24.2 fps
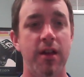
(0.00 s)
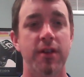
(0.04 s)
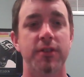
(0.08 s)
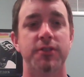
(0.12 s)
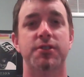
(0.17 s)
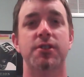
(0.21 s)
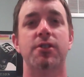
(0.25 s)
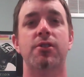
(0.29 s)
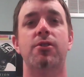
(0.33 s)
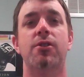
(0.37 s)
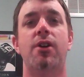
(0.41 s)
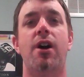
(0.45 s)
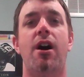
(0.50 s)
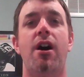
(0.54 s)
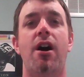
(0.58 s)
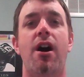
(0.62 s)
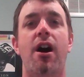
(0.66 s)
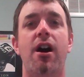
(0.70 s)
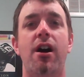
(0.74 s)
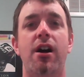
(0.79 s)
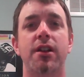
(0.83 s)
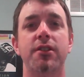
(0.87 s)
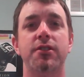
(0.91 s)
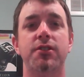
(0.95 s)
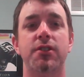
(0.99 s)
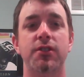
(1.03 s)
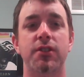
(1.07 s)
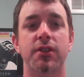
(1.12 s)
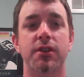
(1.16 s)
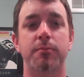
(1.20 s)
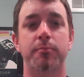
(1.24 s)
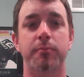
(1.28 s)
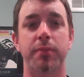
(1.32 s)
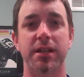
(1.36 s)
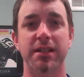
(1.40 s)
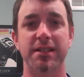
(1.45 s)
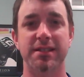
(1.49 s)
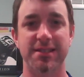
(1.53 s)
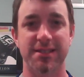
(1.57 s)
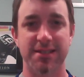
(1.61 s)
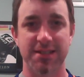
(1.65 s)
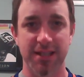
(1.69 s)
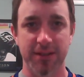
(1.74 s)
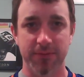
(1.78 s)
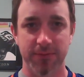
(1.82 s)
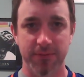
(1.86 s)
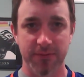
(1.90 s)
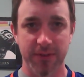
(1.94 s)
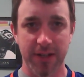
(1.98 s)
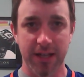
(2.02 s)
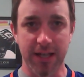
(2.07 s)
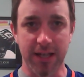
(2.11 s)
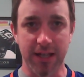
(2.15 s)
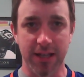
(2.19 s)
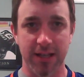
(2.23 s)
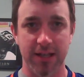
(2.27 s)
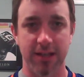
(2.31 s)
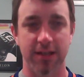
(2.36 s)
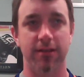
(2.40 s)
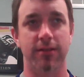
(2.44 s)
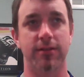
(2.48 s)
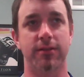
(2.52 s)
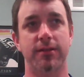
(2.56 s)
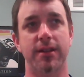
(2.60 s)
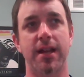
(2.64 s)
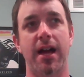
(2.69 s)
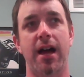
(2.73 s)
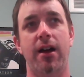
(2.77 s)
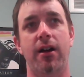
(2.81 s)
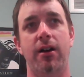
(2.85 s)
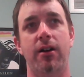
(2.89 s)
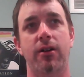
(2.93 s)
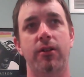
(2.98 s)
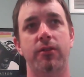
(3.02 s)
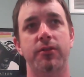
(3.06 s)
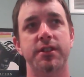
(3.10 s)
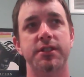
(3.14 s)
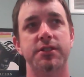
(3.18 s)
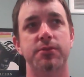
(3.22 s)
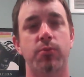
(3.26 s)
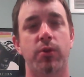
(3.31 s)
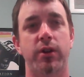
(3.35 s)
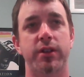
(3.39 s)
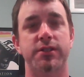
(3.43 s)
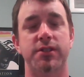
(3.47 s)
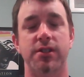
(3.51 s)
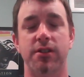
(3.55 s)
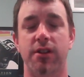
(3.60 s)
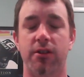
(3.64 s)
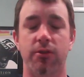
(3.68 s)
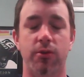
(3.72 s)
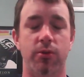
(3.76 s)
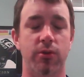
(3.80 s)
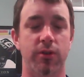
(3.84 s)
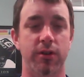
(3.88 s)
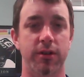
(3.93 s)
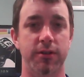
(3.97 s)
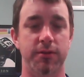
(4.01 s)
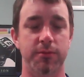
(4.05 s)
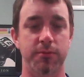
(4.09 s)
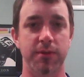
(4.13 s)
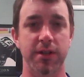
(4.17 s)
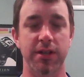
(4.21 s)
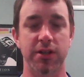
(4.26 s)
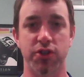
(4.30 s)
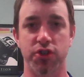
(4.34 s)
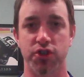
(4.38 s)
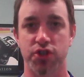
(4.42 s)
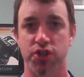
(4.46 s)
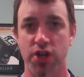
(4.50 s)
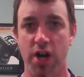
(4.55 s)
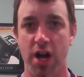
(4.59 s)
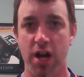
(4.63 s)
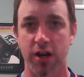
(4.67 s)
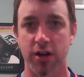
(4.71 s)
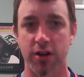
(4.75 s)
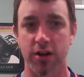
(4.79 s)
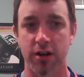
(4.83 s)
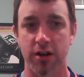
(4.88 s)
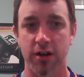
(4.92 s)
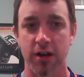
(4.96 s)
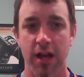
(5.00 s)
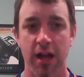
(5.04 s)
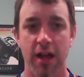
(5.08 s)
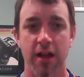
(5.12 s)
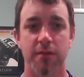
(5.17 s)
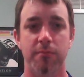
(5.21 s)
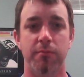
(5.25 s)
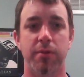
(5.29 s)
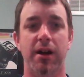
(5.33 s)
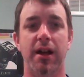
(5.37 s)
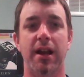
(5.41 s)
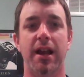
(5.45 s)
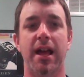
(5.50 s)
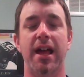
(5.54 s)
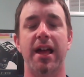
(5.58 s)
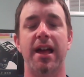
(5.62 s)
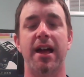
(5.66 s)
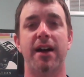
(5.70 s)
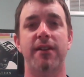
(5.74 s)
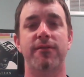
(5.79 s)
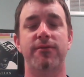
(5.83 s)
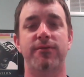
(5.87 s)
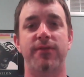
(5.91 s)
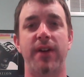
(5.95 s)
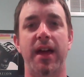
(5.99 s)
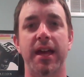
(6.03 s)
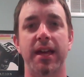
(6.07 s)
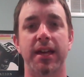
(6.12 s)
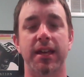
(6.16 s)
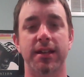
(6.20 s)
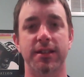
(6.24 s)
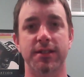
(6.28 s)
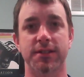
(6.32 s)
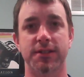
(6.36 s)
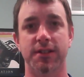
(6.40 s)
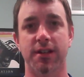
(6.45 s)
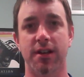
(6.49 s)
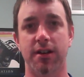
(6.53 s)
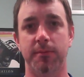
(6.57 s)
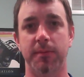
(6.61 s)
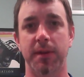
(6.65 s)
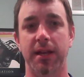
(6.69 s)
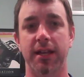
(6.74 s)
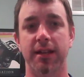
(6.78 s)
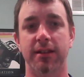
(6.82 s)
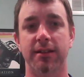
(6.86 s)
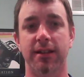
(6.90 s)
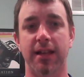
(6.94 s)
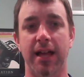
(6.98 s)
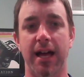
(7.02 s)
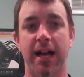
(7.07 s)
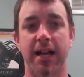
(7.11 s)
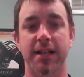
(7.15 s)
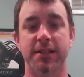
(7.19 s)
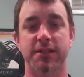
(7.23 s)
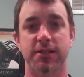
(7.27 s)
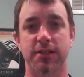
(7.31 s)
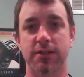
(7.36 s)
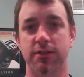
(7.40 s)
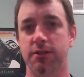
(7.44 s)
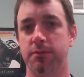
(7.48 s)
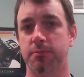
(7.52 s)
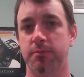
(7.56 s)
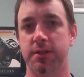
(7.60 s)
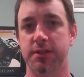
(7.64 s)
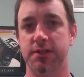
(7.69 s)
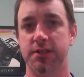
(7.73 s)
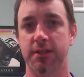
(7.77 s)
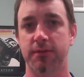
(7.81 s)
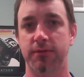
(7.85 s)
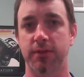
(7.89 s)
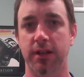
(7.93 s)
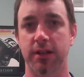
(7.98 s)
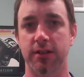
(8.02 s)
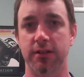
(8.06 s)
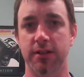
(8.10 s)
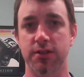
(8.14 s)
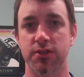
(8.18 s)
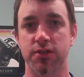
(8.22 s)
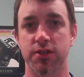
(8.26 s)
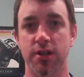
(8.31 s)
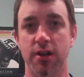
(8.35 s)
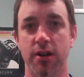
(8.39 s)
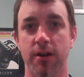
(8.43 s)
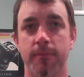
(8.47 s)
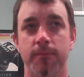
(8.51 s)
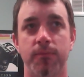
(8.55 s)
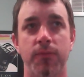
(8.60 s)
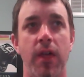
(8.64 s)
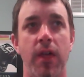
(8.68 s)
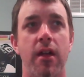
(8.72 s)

So on to the Pacific. Now, this one's not going to be a shocker, but I have Vegas coming in last in the Pacific this year.